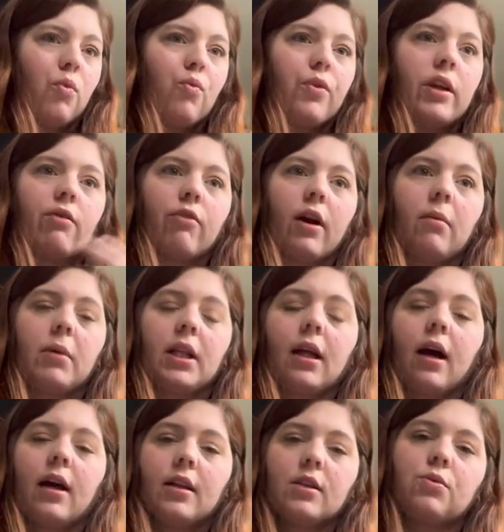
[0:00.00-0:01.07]
Reframing
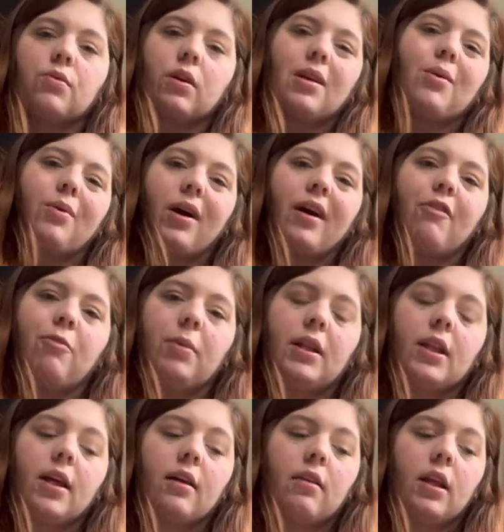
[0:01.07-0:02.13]
that is really where I've
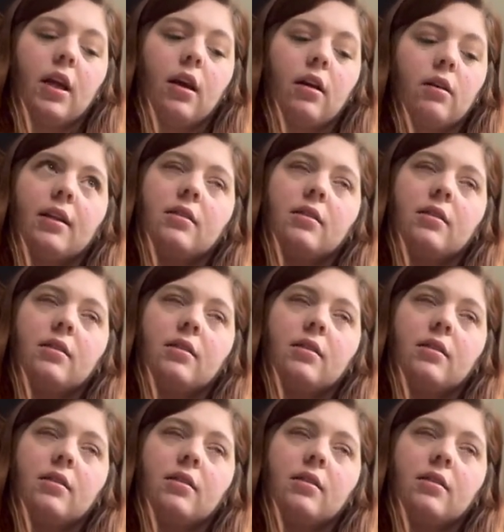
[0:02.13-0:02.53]
been lately.